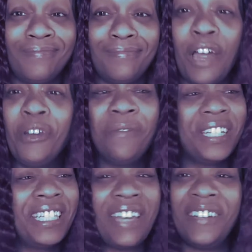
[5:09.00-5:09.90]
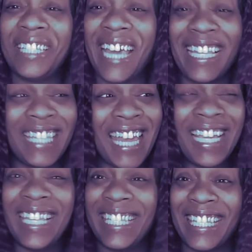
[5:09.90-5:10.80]
I don't even want to say what it tastes
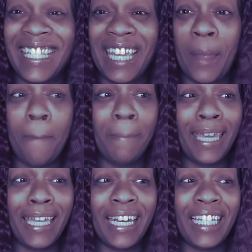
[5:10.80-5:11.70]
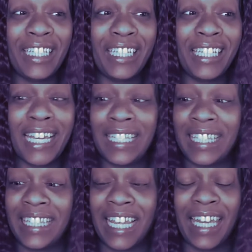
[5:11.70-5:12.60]
like because it seemed mean. That shit
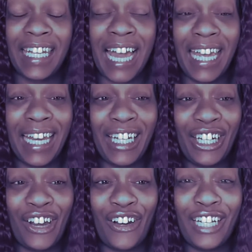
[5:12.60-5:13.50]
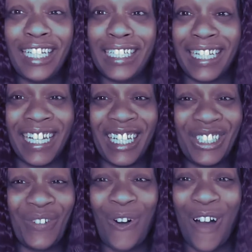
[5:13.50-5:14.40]
tastes... like dirty
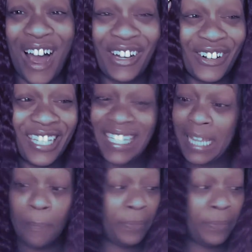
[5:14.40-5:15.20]
ditch water or something.